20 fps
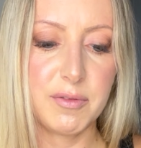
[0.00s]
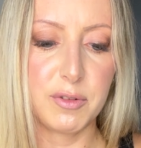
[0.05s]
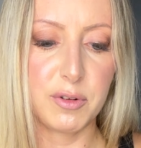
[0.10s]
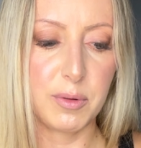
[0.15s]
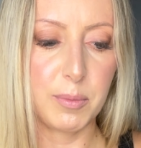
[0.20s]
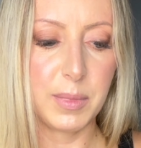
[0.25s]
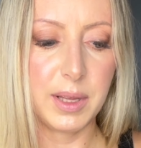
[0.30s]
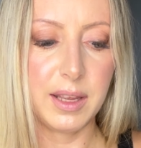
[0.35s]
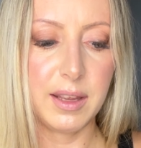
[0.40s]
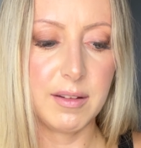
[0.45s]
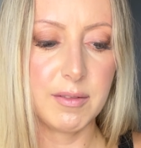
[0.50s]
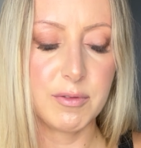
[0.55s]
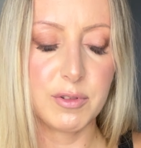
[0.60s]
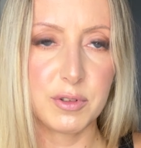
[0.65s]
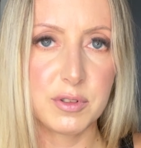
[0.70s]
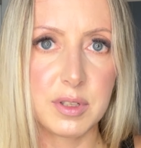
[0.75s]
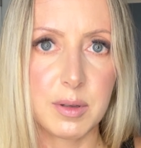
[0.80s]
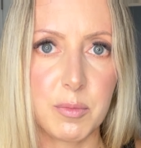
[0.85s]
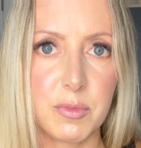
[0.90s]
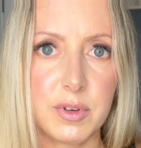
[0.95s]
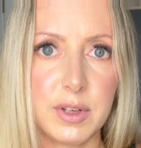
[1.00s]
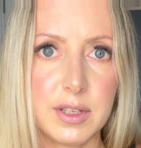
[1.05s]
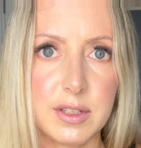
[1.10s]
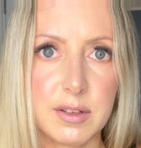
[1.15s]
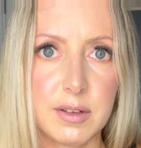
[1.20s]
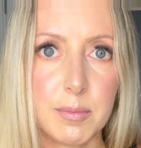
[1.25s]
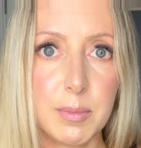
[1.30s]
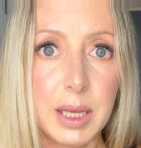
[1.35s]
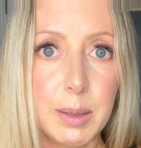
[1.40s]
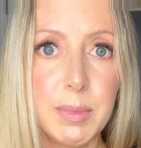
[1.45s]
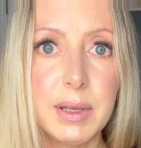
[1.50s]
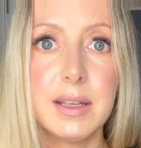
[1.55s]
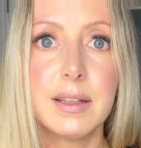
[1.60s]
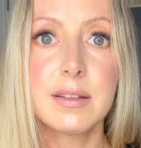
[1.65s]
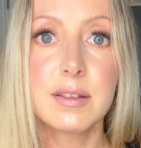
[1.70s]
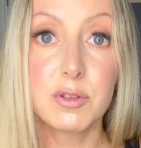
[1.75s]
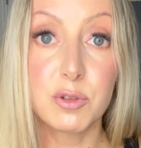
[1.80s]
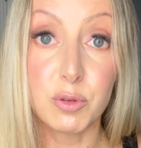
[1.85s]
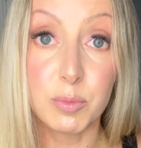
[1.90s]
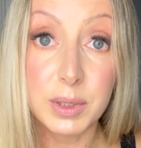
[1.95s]
for me for some reason maybe
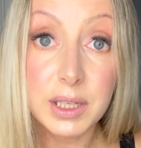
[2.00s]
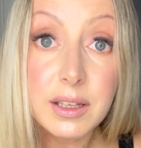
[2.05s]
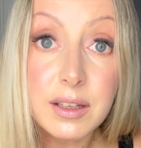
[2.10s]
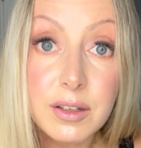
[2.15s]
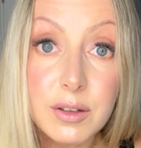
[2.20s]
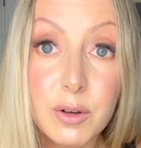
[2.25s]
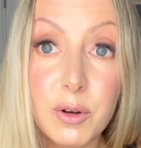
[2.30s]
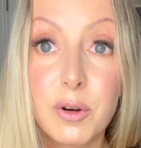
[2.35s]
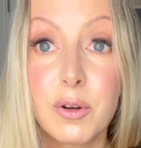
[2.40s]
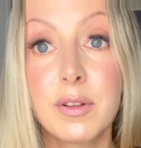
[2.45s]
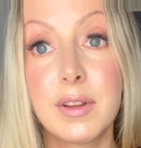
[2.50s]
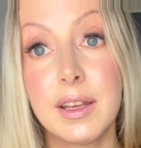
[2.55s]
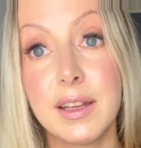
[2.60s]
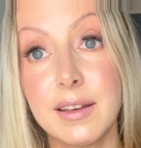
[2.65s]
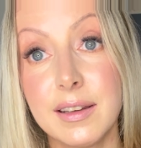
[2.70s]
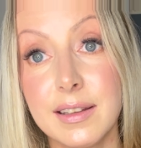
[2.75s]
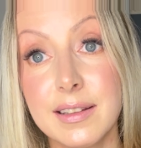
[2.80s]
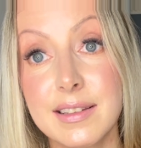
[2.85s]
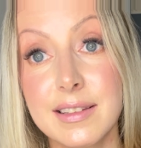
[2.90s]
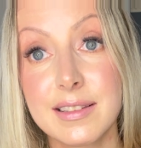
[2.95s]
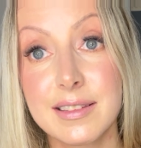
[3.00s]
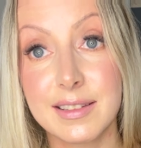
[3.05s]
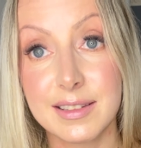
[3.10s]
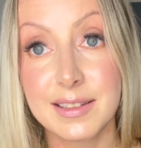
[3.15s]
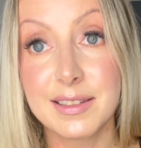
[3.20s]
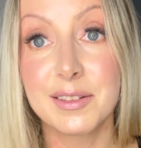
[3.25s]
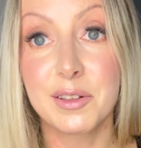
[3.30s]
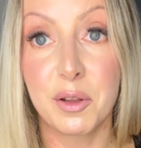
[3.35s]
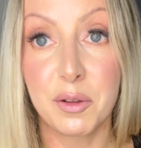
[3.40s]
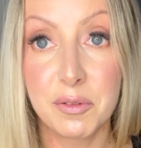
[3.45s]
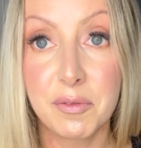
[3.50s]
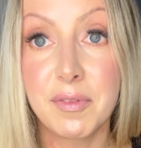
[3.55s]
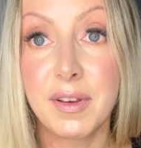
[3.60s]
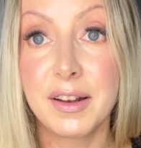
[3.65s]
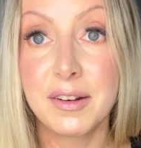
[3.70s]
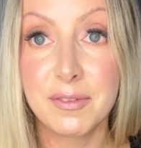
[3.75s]
it's too big or then it's just not